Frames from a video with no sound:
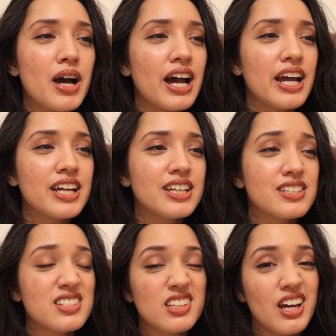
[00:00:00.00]
I
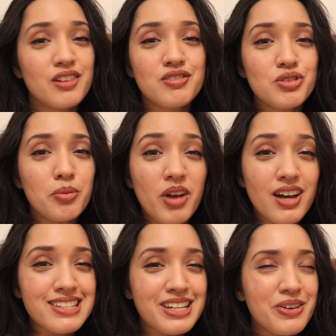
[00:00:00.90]
just kind of stopped
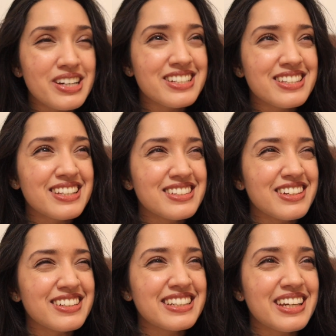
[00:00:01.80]
asking questions. I
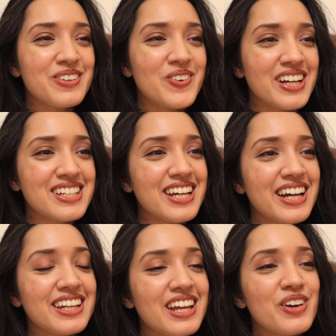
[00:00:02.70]
start to get quite
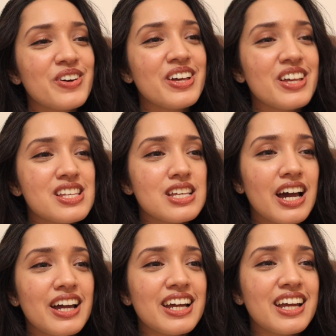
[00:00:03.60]
shy now. So
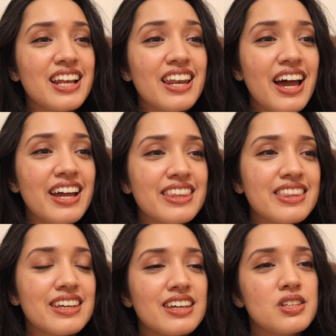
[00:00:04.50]
I like
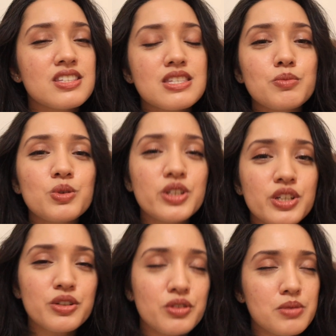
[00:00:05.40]
that in smaller
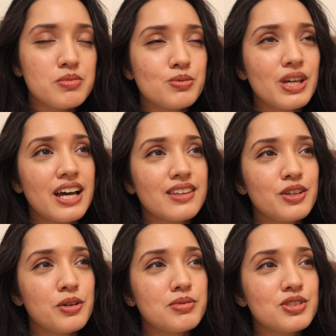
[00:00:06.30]
groups, we had
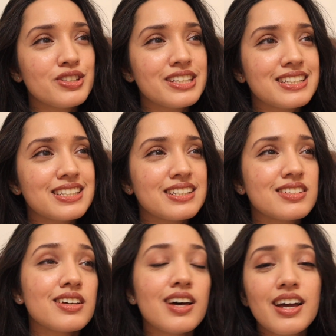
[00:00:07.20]
the opportunity
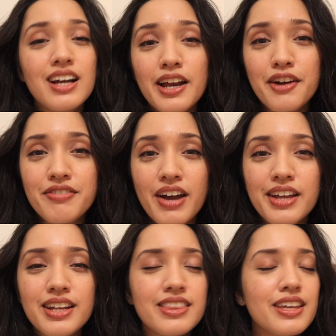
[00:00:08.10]
to clarify
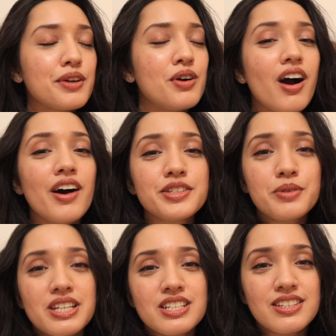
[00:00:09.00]
anything or ask
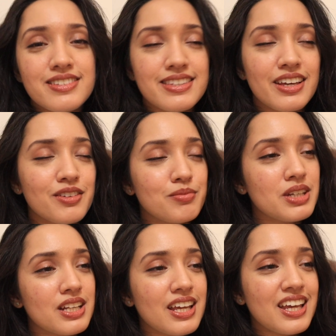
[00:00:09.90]
questions that have been
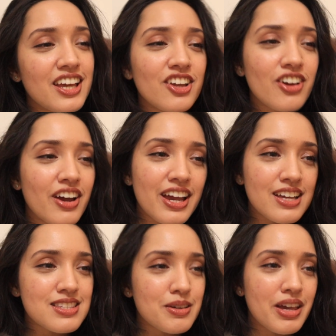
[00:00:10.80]
happen in our
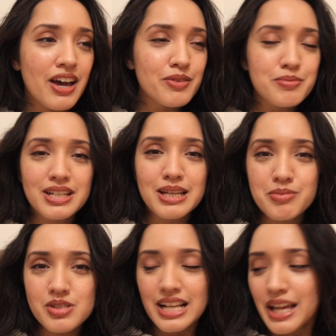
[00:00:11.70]
heads that we haven't been
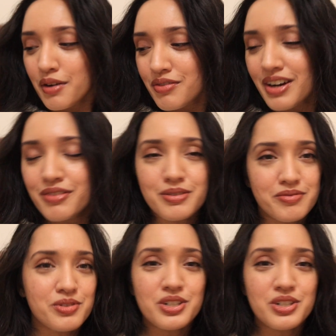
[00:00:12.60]
able to clarify from, for